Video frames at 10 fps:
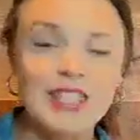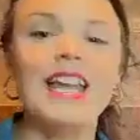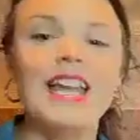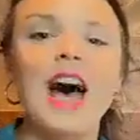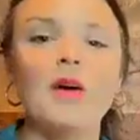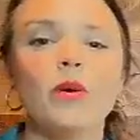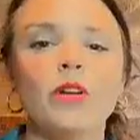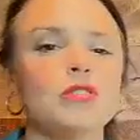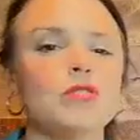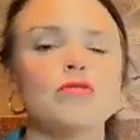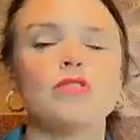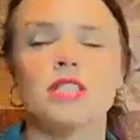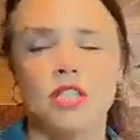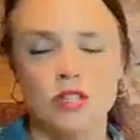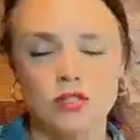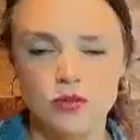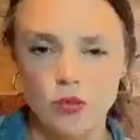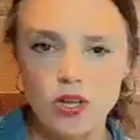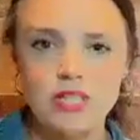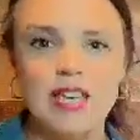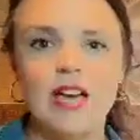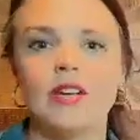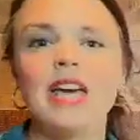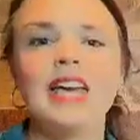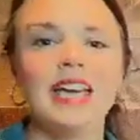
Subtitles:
then I want you to just scroll down,